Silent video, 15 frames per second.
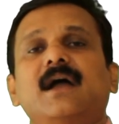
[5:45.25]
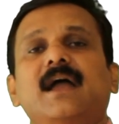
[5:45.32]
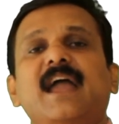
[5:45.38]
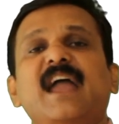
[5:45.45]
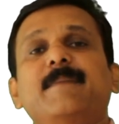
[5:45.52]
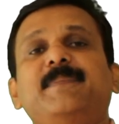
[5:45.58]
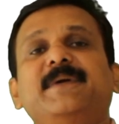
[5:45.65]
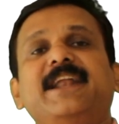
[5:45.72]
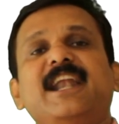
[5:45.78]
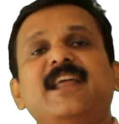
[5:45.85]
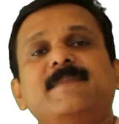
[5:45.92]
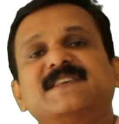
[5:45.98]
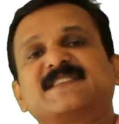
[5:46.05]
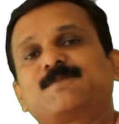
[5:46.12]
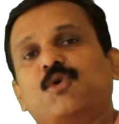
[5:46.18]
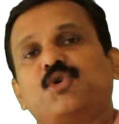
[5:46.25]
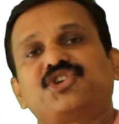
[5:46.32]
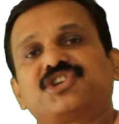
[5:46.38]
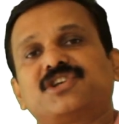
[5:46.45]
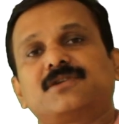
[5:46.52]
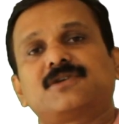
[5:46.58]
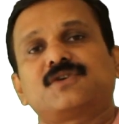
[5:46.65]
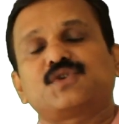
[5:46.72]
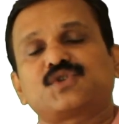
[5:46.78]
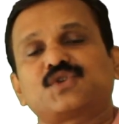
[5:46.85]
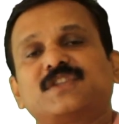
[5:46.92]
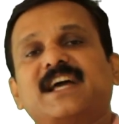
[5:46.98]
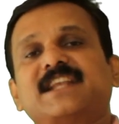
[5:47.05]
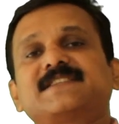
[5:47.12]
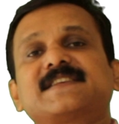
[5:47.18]
epididymis portion.
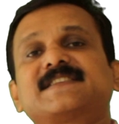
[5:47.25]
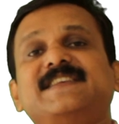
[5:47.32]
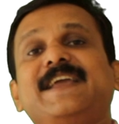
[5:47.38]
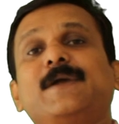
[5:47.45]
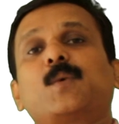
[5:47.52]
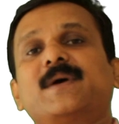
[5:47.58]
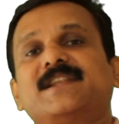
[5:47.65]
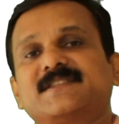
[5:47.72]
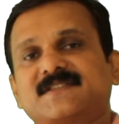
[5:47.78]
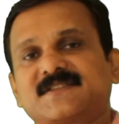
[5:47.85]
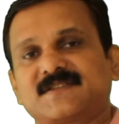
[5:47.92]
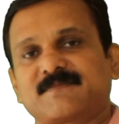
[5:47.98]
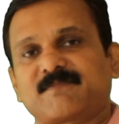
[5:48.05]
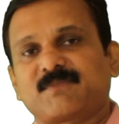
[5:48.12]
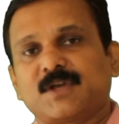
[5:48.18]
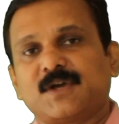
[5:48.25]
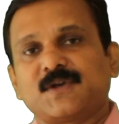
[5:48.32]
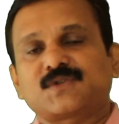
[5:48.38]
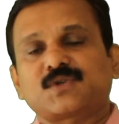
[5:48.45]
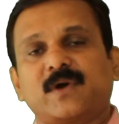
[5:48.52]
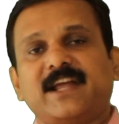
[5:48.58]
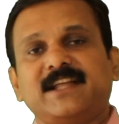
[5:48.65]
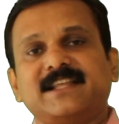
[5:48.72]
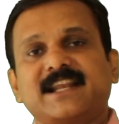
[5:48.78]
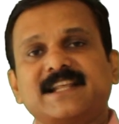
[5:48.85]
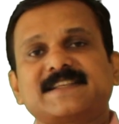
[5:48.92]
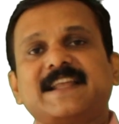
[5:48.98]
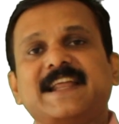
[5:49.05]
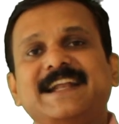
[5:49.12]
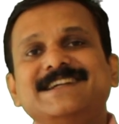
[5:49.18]
So that is a sequence. So there
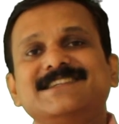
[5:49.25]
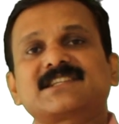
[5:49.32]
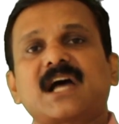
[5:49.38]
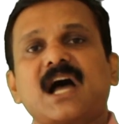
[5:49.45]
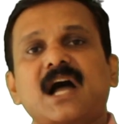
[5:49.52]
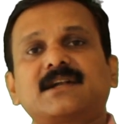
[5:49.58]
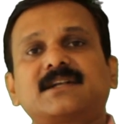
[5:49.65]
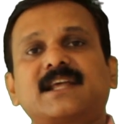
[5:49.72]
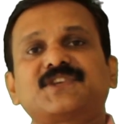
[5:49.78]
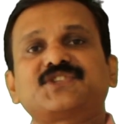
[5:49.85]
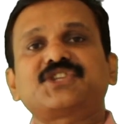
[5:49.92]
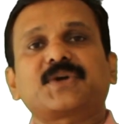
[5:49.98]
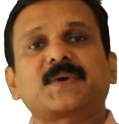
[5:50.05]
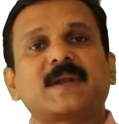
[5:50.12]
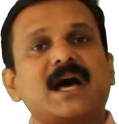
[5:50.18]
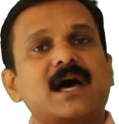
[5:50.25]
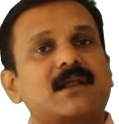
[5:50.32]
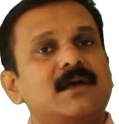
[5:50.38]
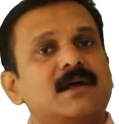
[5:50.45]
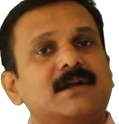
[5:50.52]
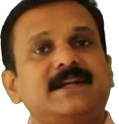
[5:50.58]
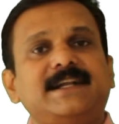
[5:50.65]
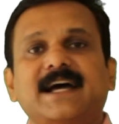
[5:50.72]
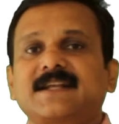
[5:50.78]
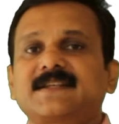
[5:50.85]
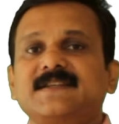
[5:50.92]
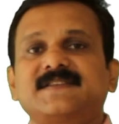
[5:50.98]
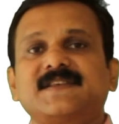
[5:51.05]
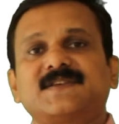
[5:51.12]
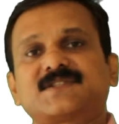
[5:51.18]
is an intratesticular duct
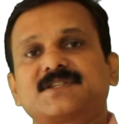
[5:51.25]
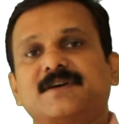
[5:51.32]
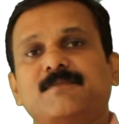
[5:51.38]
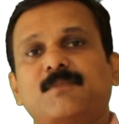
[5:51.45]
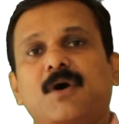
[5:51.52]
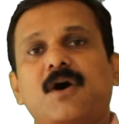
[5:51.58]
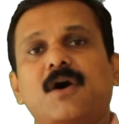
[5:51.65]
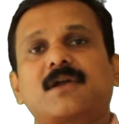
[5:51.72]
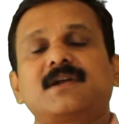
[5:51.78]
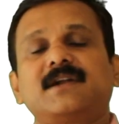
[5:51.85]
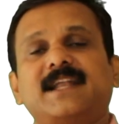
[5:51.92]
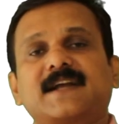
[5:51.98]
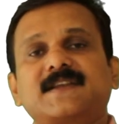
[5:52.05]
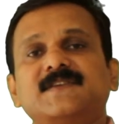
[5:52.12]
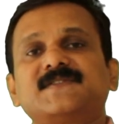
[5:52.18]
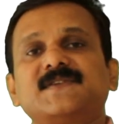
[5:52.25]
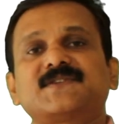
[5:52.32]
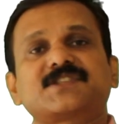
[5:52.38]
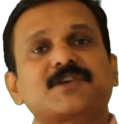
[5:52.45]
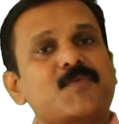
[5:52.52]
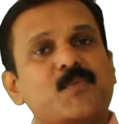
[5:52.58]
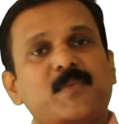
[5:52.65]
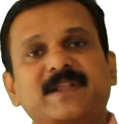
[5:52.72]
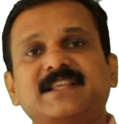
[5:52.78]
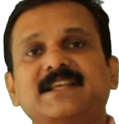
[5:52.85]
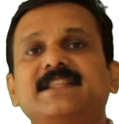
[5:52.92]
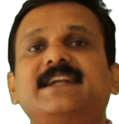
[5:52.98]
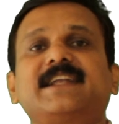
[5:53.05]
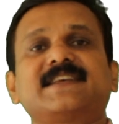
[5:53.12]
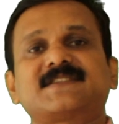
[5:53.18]
system or duct system within
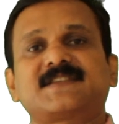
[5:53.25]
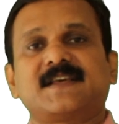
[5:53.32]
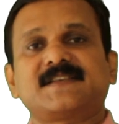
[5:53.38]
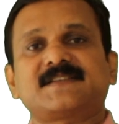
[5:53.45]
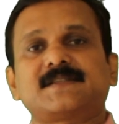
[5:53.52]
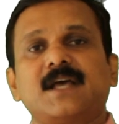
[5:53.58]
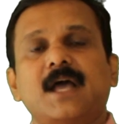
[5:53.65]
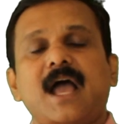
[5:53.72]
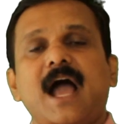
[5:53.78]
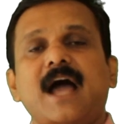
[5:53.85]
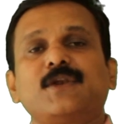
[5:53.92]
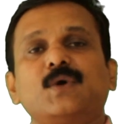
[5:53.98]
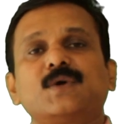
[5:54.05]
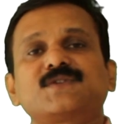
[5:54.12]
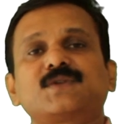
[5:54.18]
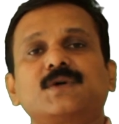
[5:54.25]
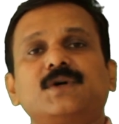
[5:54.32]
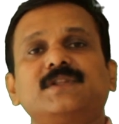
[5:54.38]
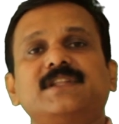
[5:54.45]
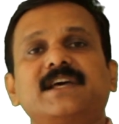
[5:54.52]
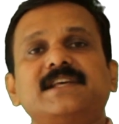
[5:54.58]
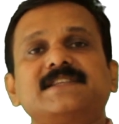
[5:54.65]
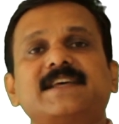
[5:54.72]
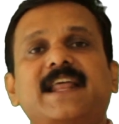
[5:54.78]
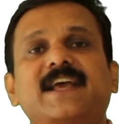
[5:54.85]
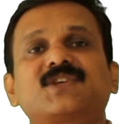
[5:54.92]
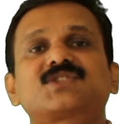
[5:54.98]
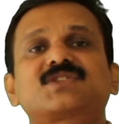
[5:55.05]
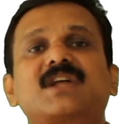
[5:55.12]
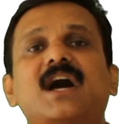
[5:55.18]
the testis, and also there is an
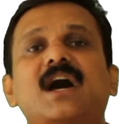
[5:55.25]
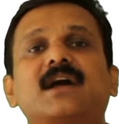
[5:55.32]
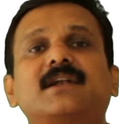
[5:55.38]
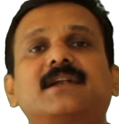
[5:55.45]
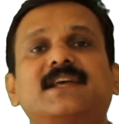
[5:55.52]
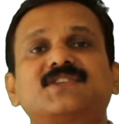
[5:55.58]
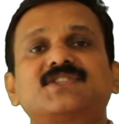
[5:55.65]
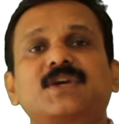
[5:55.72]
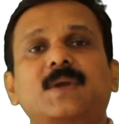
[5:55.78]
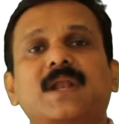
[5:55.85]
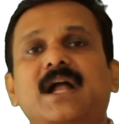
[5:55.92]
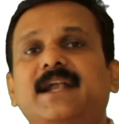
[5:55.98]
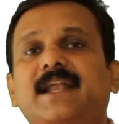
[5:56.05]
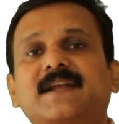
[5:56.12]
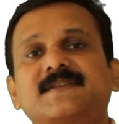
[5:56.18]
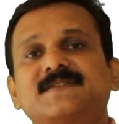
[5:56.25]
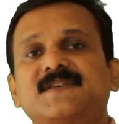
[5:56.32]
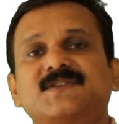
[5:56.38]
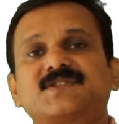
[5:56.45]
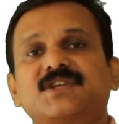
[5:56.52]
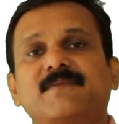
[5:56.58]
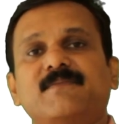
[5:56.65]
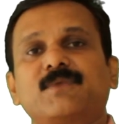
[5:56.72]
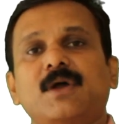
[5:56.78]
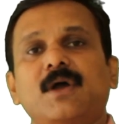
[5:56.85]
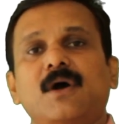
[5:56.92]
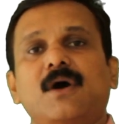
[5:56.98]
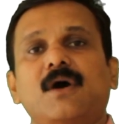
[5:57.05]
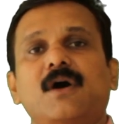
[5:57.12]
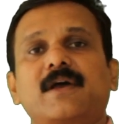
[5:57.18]
extra testicular duct system
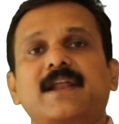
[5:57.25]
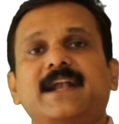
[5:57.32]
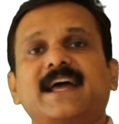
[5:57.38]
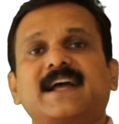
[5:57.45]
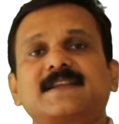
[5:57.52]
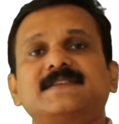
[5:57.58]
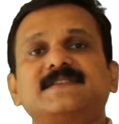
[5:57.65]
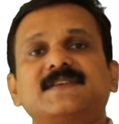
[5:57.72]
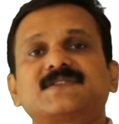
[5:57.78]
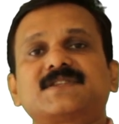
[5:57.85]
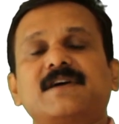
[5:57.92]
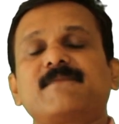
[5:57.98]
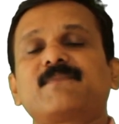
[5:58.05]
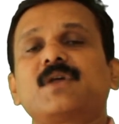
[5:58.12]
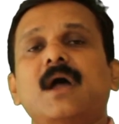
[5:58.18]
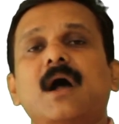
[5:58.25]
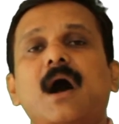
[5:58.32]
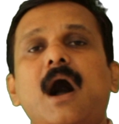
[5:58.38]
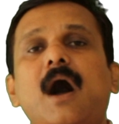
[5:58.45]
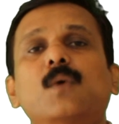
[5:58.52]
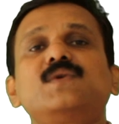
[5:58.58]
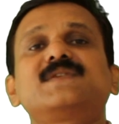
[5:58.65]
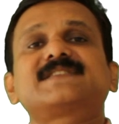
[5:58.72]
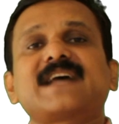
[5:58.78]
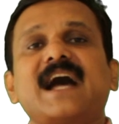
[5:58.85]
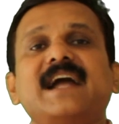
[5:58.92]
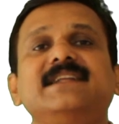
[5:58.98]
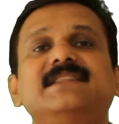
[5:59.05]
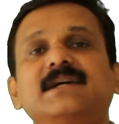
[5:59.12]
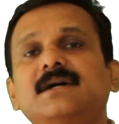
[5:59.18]
or a duct system
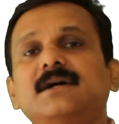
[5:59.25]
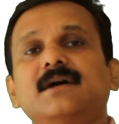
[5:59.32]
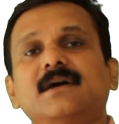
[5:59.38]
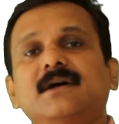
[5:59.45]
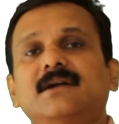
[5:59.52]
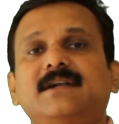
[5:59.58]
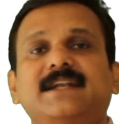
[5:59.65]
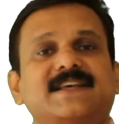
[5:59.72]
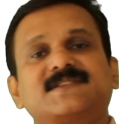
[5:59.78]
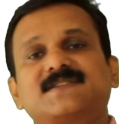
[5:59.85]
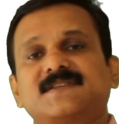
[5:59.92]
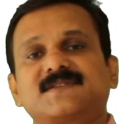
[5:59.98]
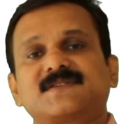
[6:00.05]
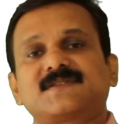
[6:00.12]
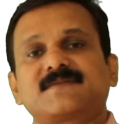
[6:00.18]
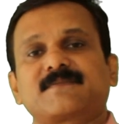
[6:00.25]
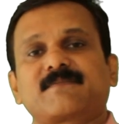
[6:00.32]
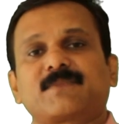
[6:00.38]
outside the testis.